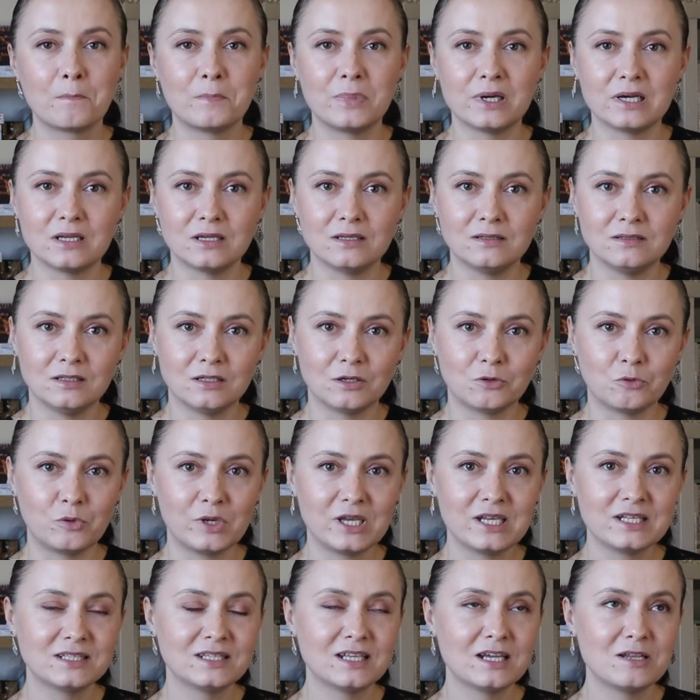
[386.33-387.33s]
But in the
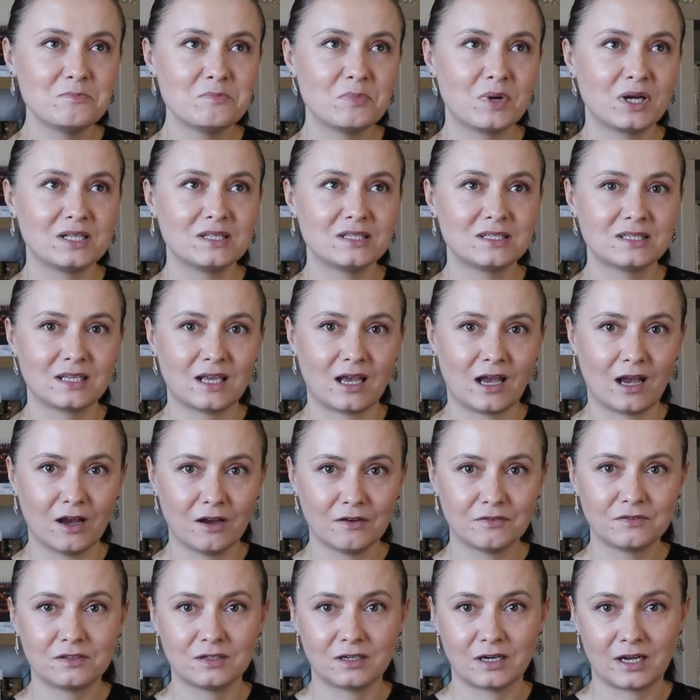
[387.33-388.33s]
weeks and months
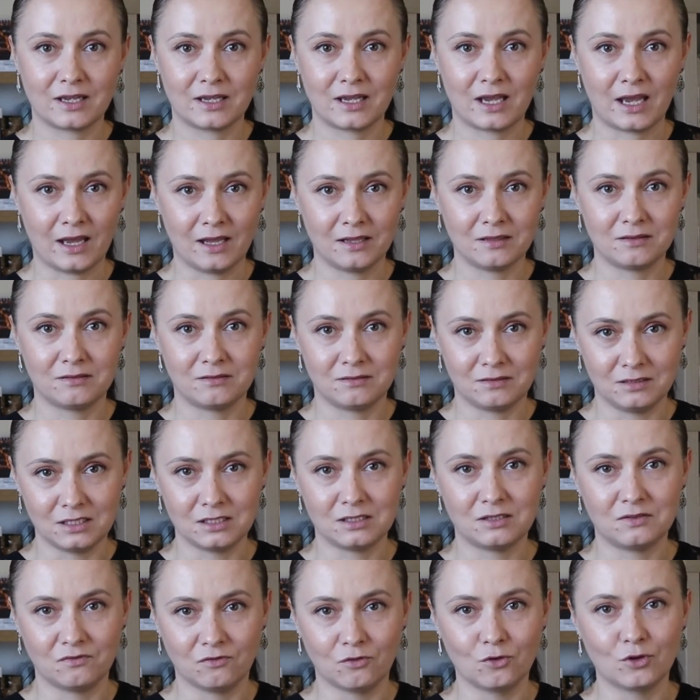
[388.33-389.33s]
after I had
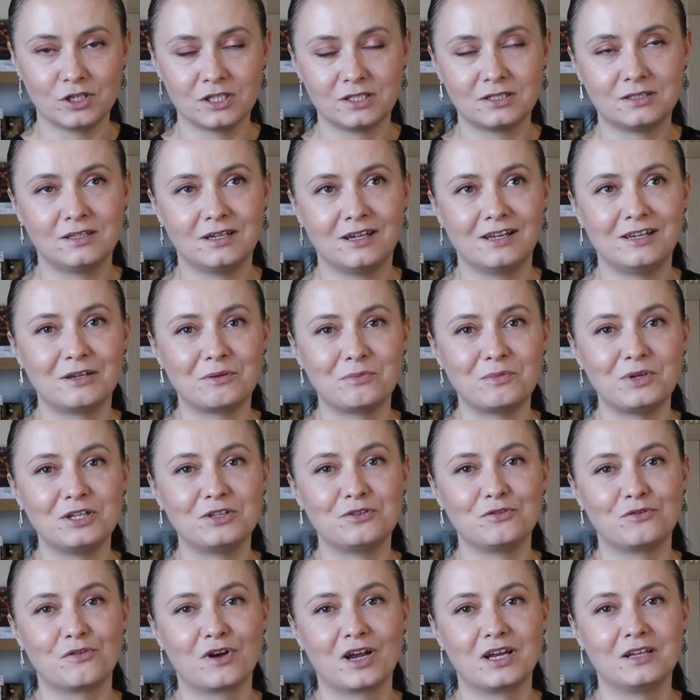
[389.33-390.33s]
this voice telling me
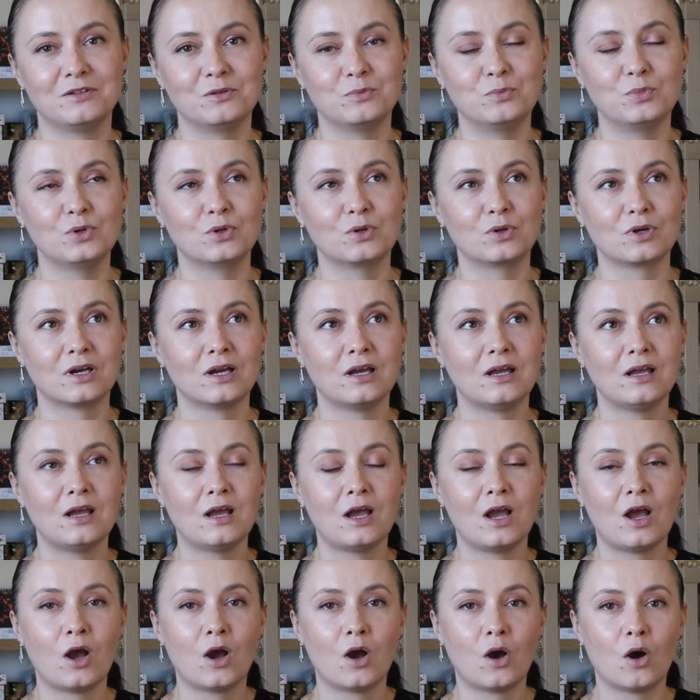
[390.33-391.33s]
to write a book,
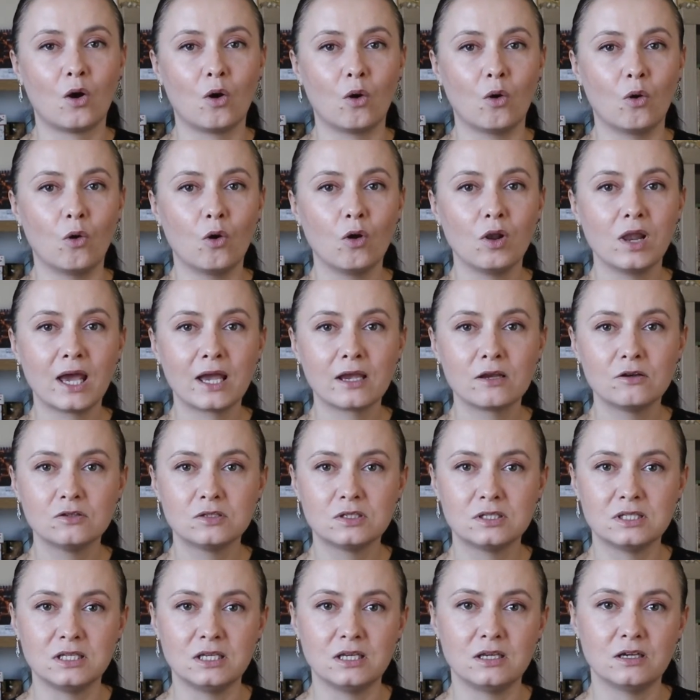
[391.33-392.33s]
all I
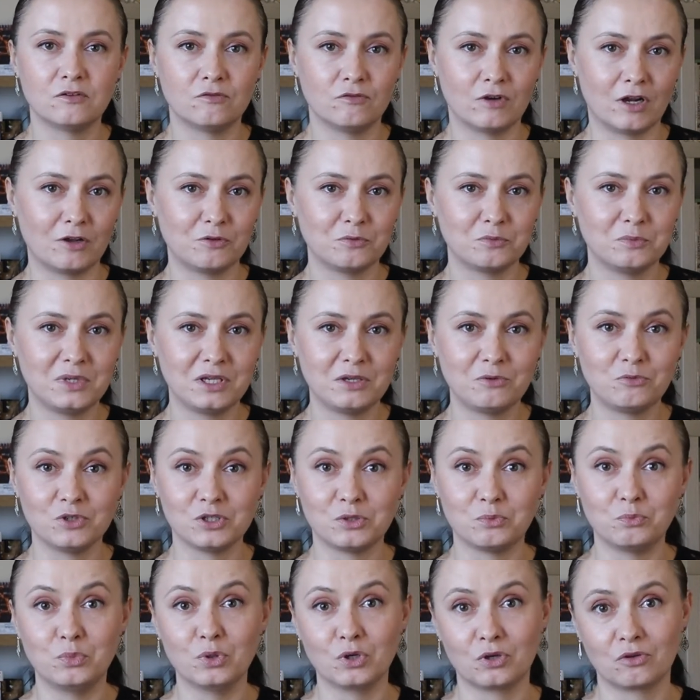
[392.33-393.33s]
could see around me
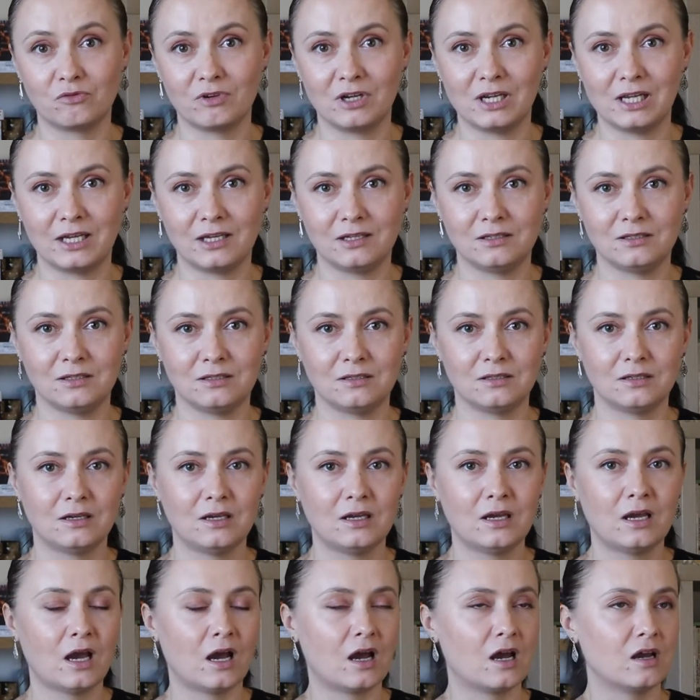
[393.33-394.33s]
was book related.
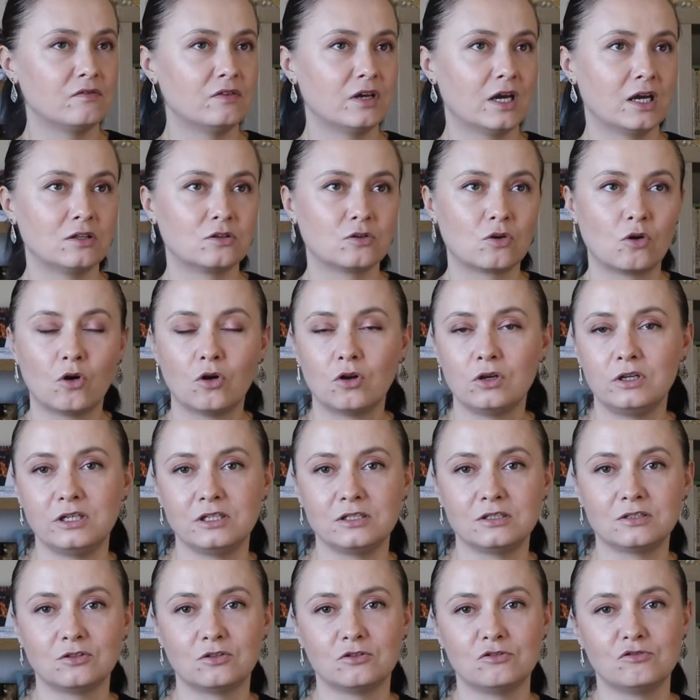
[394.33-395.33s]
I've had
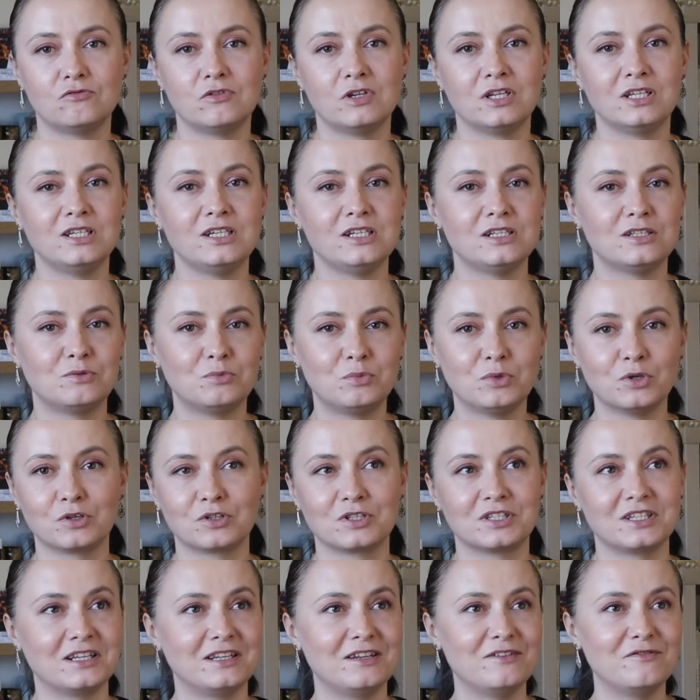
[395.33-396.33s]
colleagues who released
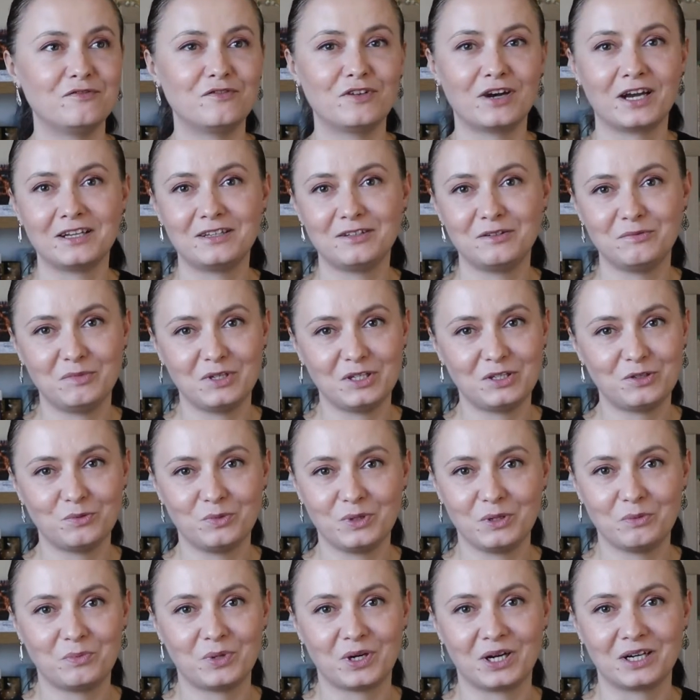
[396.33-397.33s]
books and invited me to
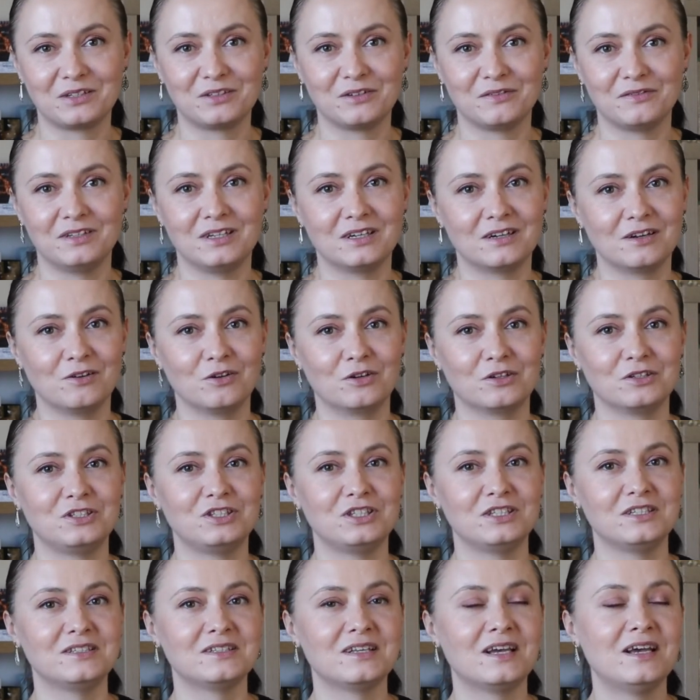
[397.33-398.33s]
be part of their
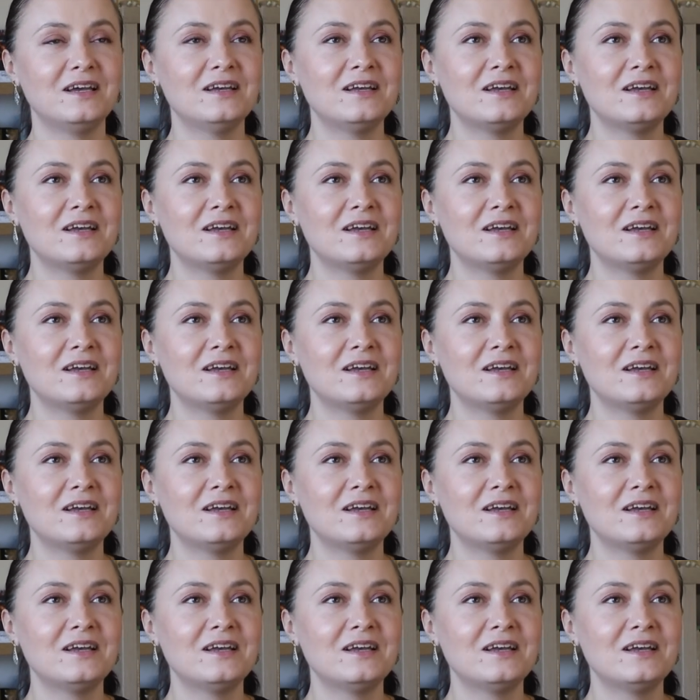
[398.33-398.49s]
launches.